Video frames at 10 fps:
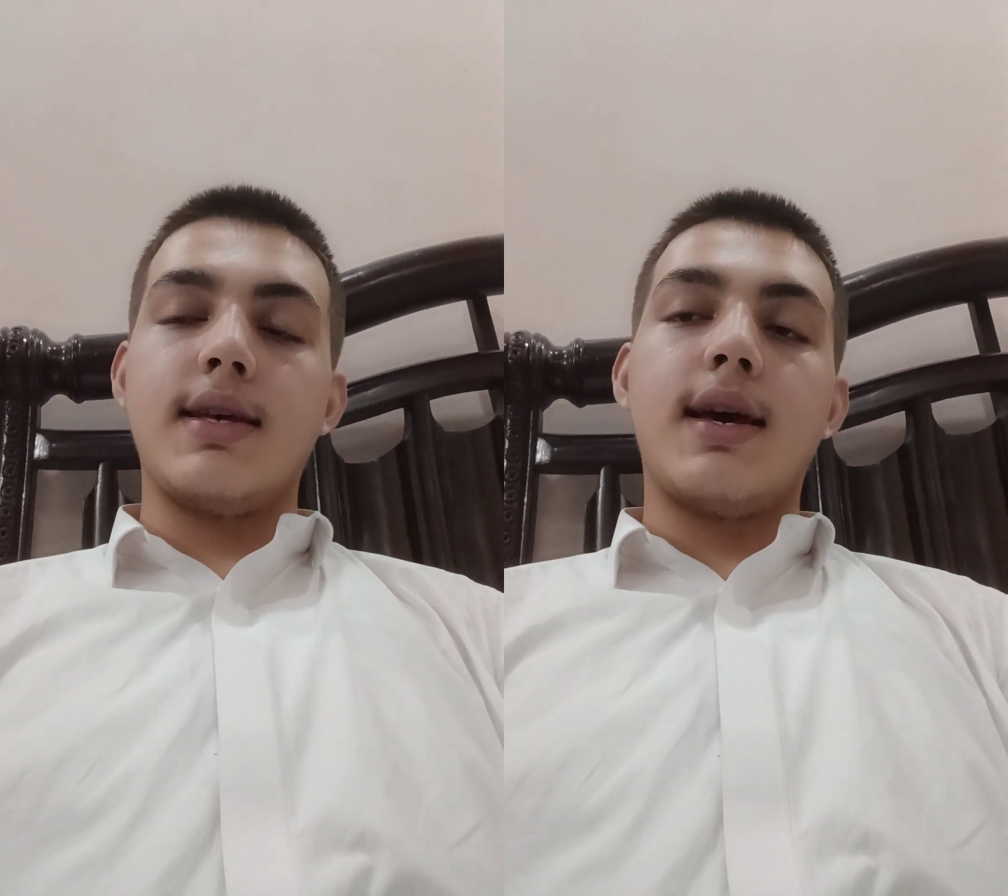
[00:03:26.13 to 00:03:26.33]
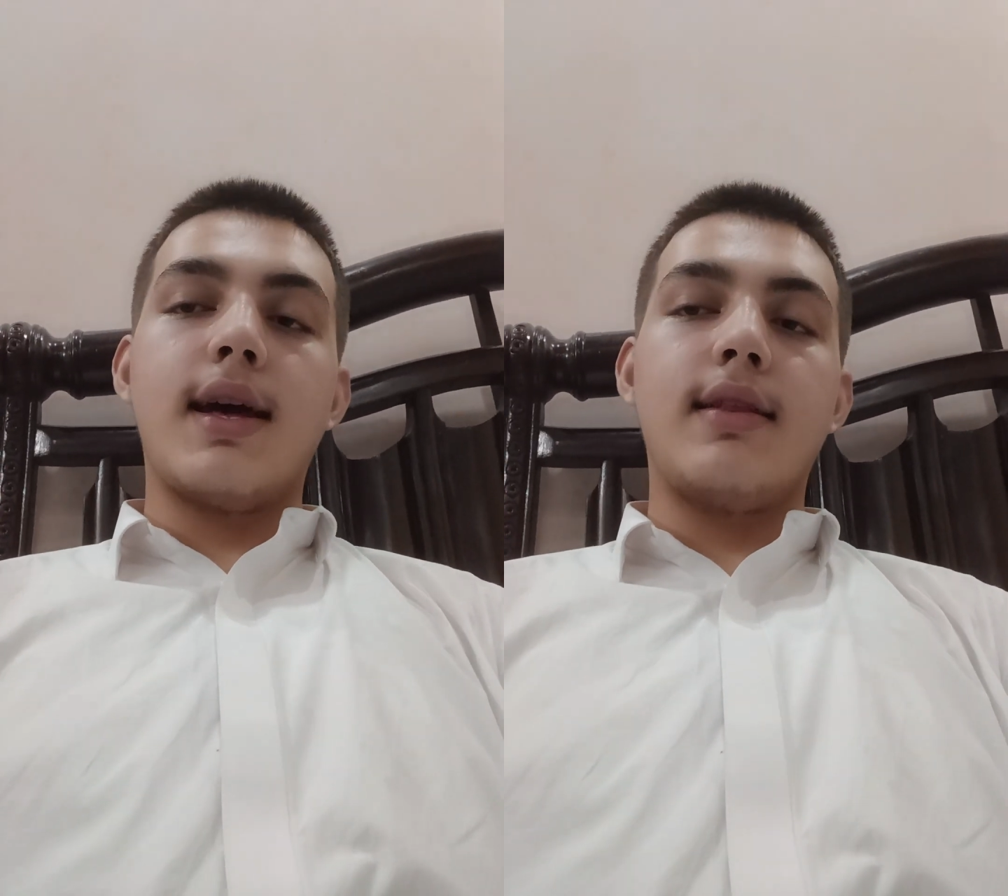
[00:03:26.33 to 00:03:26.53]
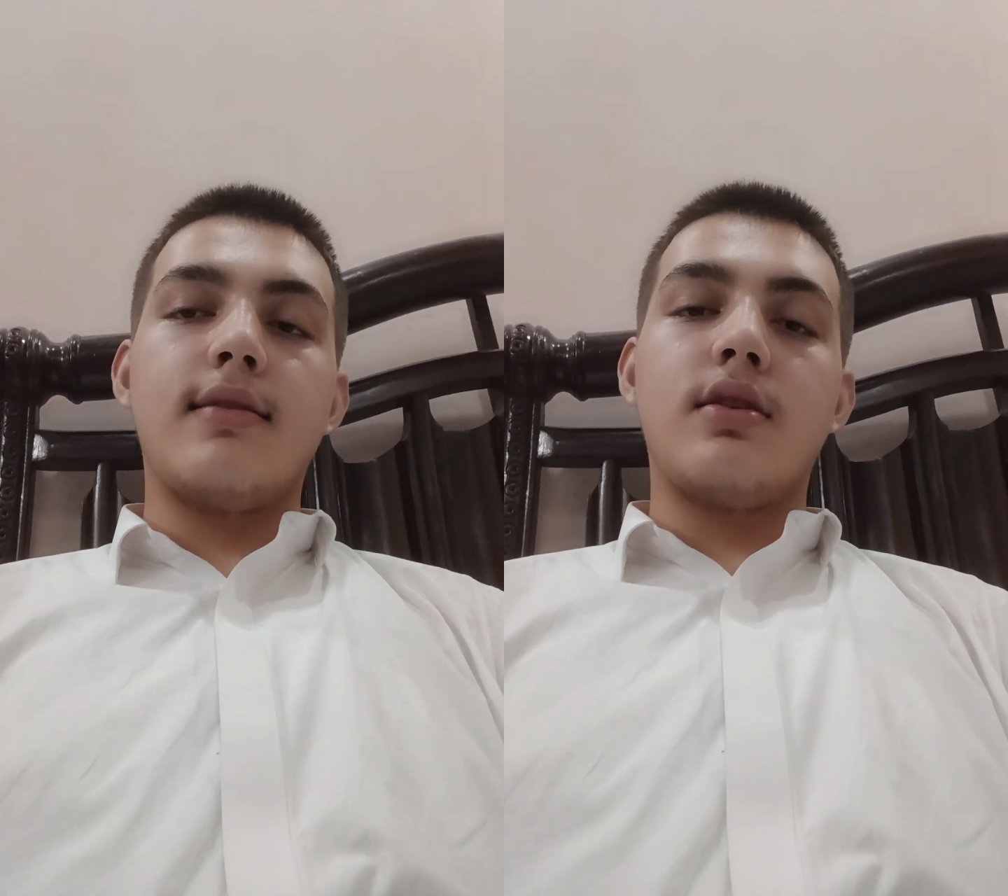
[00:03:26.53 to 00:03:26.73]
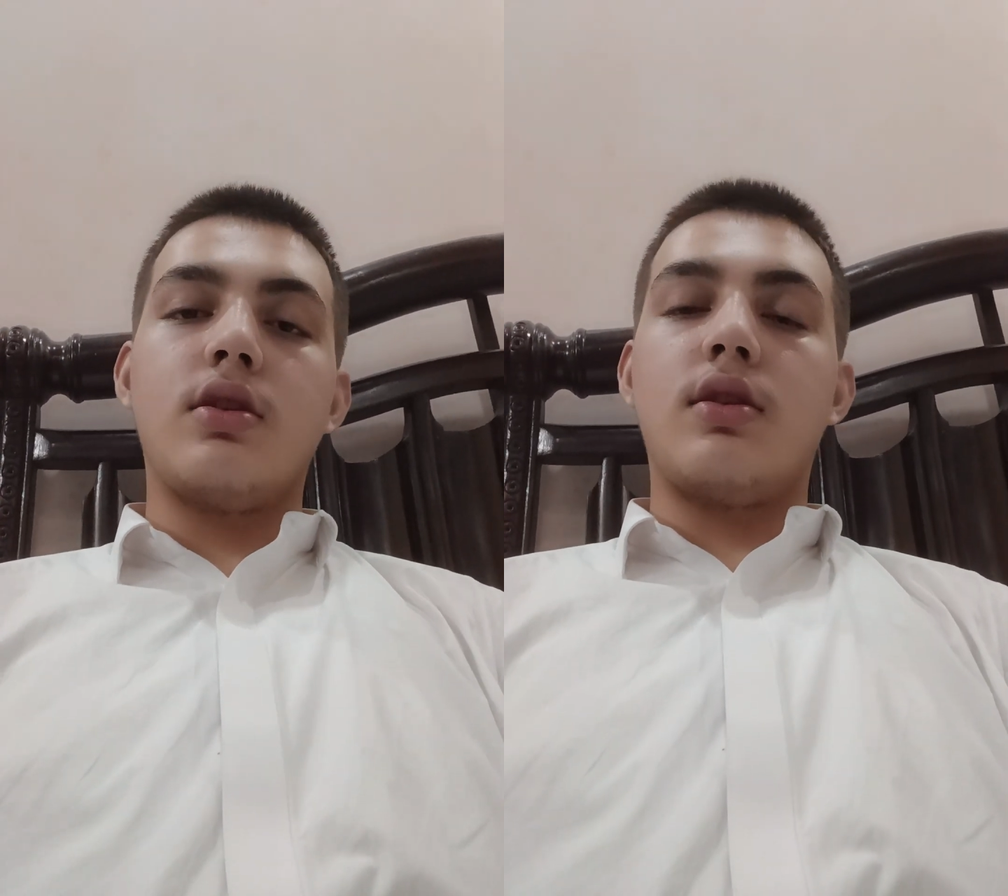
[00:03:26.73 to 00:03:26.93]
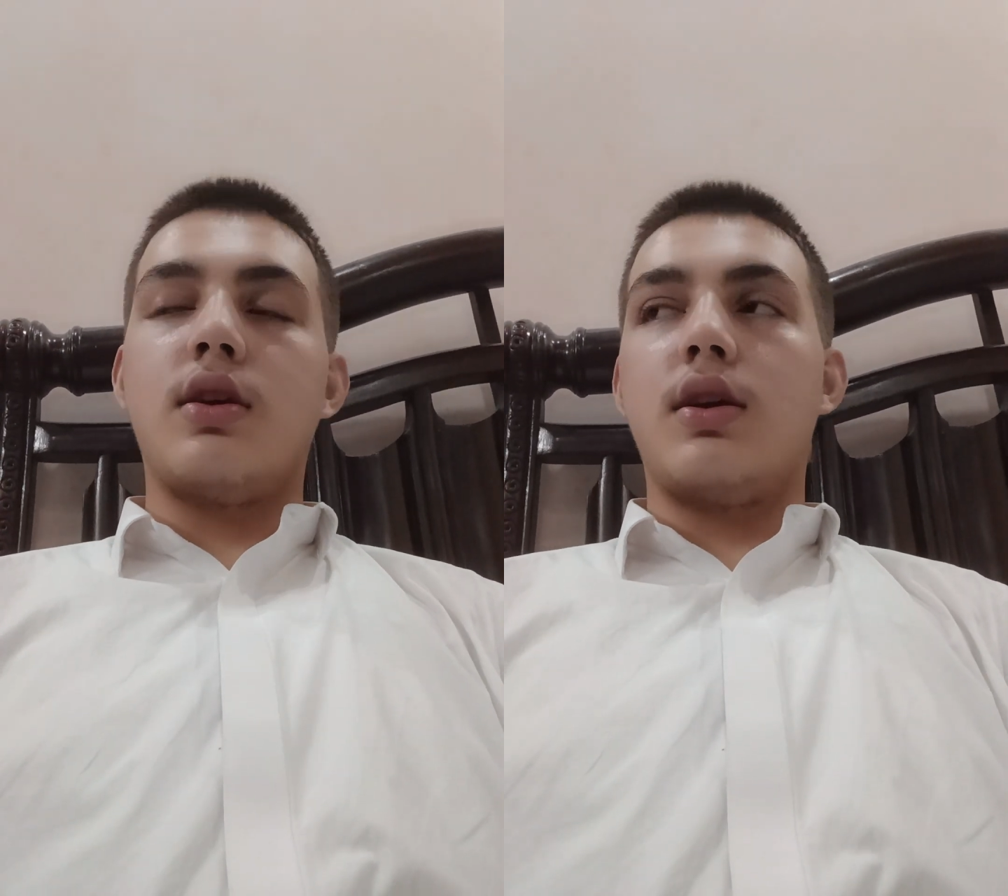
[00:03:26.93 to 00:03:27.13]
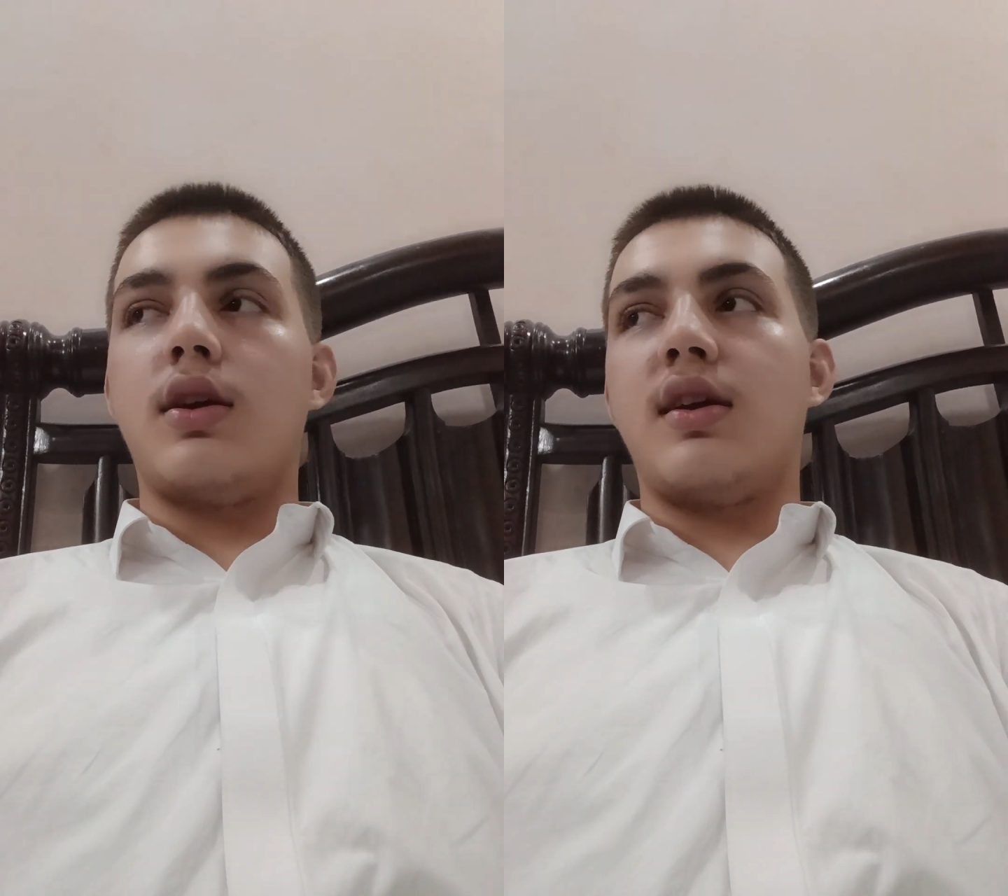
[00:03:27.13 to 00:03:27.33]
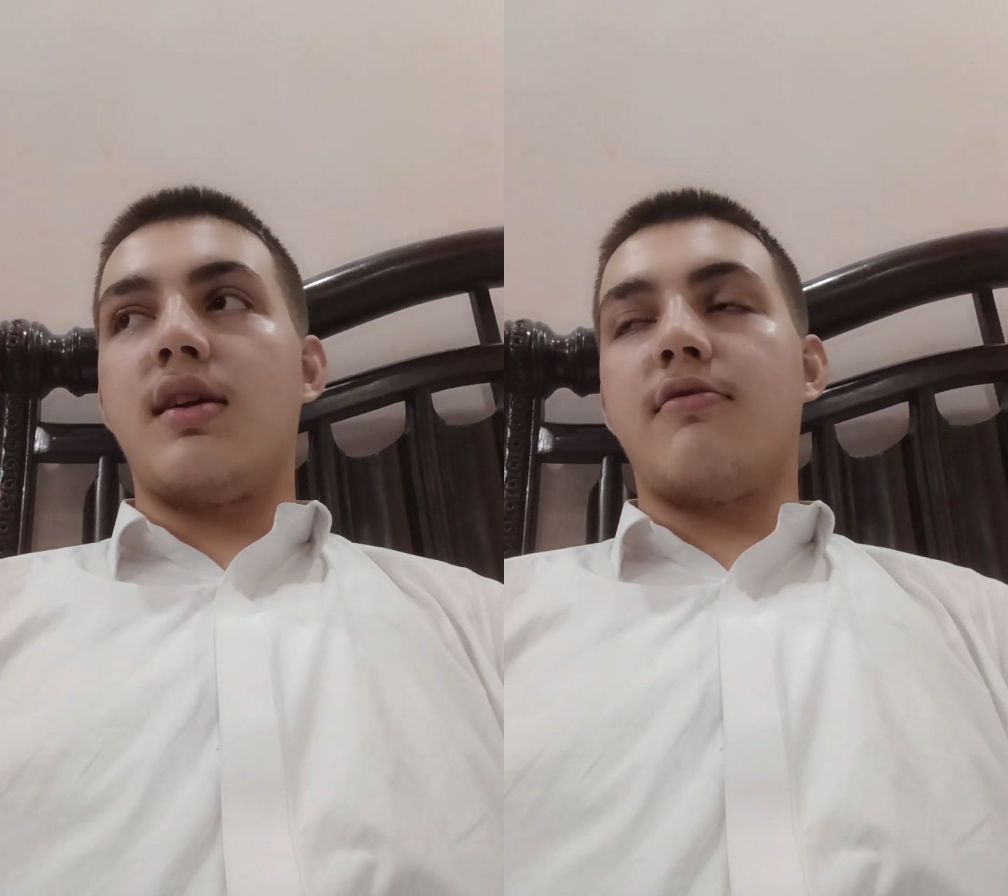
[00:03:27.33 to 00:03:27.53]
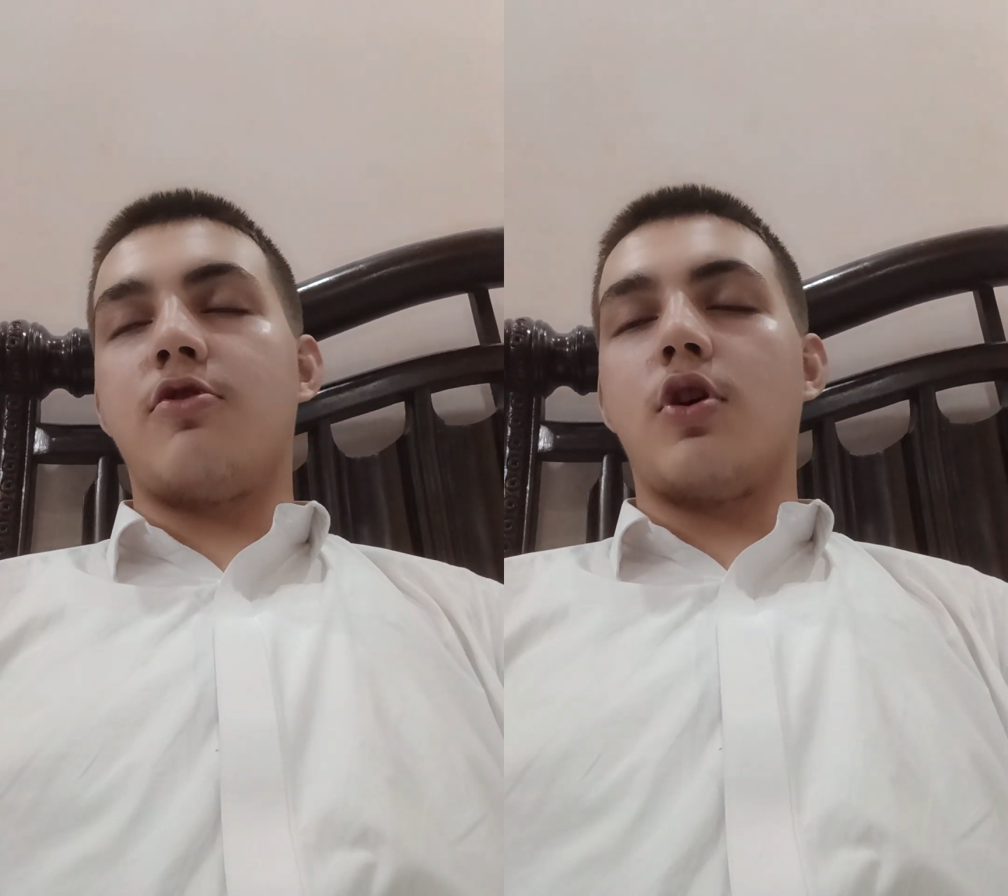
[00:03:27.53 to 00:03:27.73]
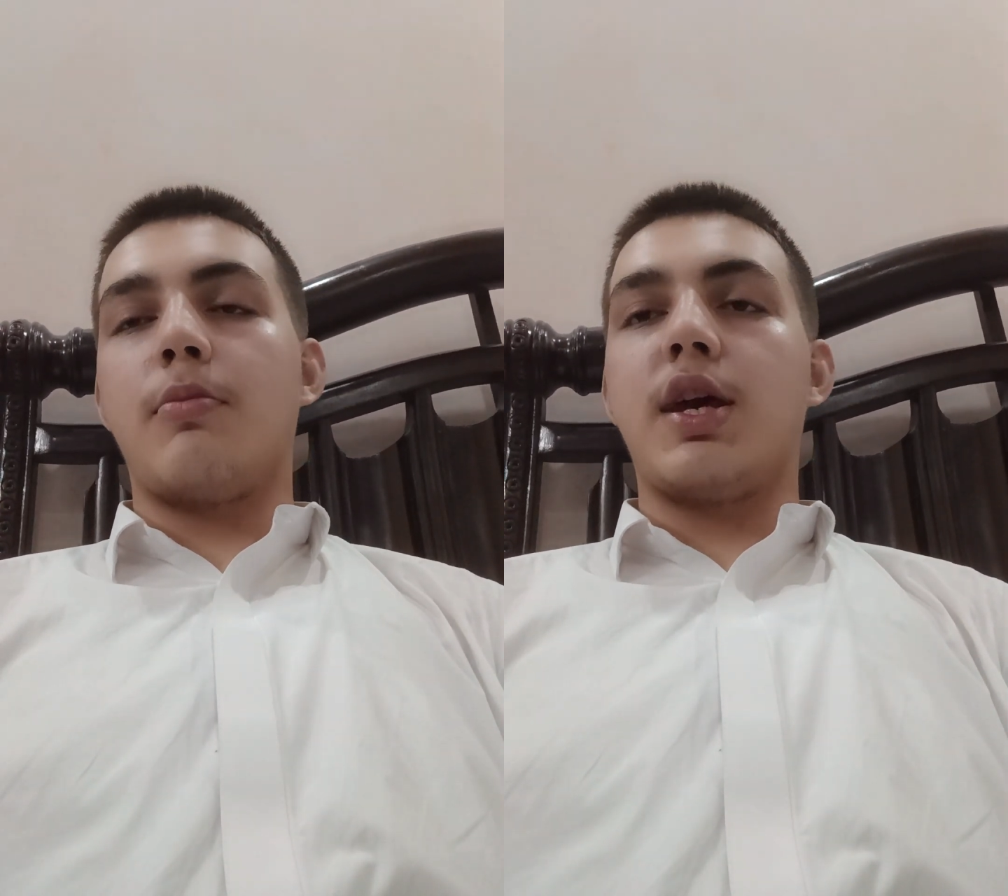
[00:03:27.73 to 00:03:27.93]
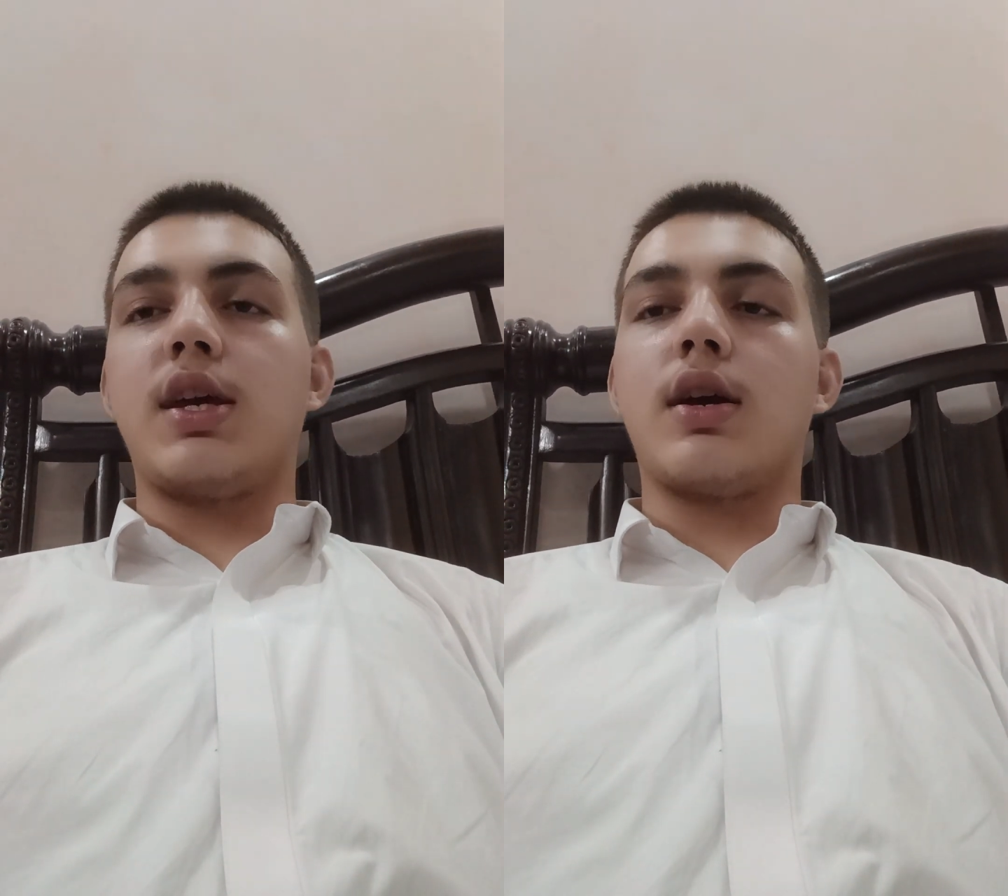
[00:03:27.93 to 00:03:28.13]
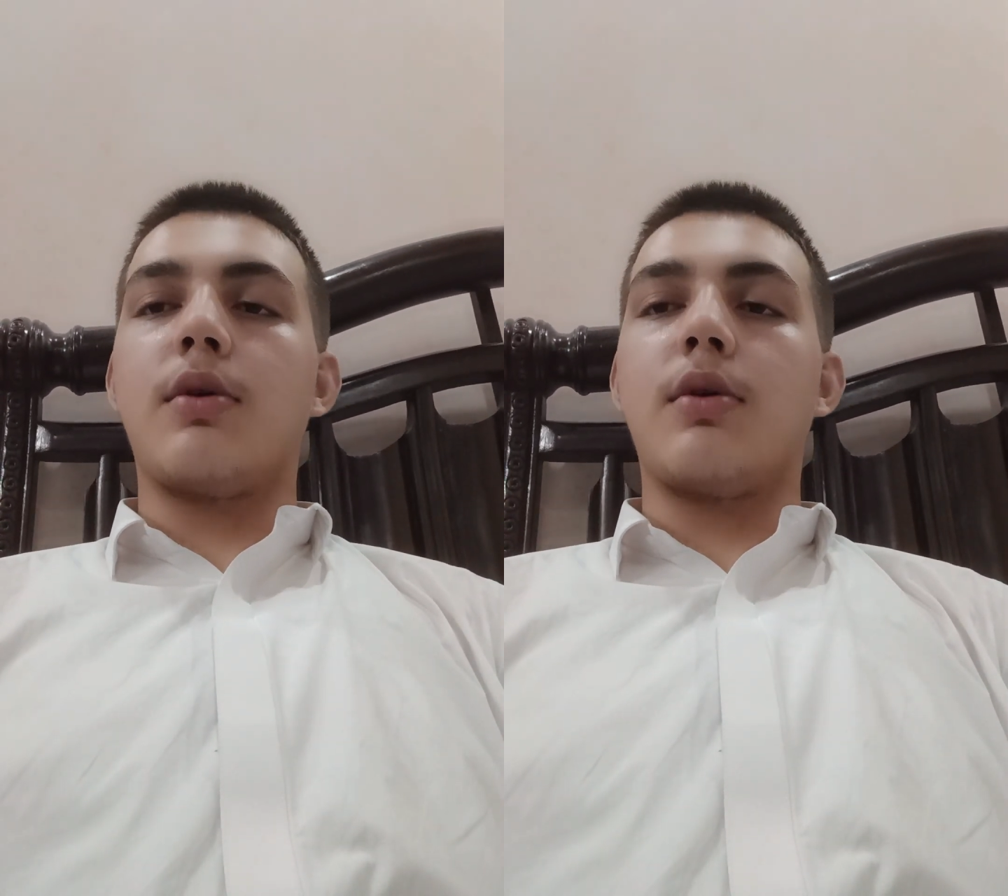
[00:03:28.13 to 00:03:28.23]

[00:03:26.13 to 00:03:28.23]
And the if you are making